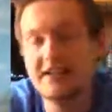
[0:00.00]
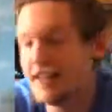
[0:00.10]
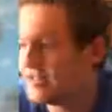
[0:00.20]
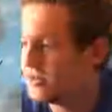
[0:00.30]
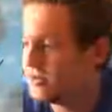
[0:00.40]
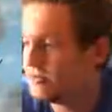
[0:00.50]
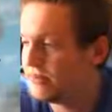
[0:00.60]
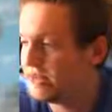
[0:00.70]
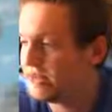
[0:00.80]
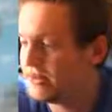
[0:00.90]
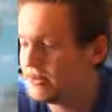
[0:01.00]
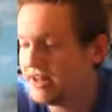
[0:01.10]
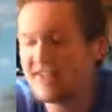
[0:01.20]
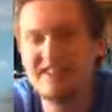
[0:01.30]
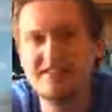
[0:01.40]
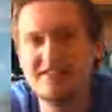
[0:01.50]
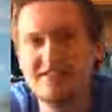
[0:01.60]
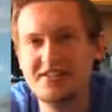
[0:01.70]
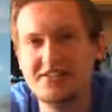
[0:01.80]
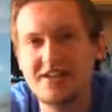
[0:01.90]
that to him. They really
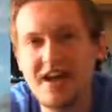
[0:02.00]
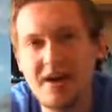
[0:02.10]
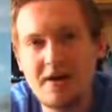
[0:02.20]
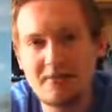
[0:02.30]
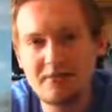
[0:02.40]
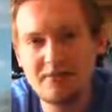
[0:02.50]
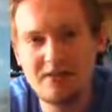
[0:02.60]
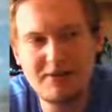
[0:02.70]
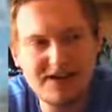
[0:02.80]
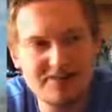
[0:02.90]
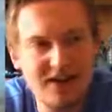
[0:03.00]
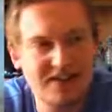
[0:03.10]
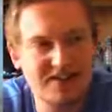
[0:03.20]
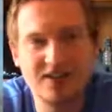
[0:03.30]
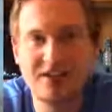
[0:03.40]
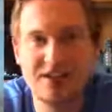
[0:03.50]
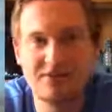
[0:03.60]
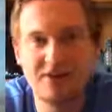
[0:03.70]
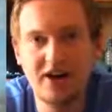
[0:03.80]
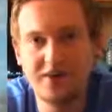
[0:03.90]
just, they made him kind of sucky in
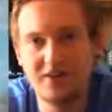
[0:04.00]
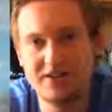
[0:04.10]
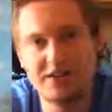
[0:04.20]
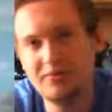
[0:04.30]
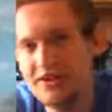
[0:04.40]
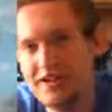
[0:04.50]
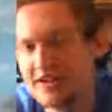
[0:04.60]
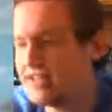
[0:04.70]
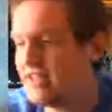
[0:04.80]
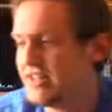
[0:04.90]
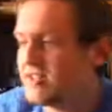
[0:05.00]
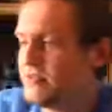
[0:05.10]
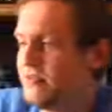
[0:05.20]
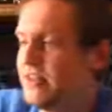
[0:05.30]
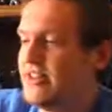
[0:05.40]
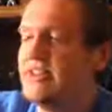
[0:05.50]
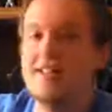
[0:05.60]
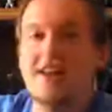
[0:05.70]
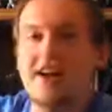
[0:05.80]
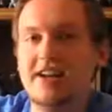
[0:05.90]
Final Wars, and because it doesn't fit the
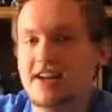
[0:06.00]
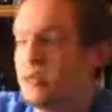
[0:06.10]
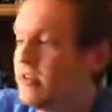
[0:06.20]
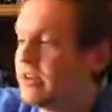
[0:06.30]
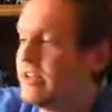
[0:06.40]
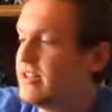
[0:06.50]
design. Like, you look at a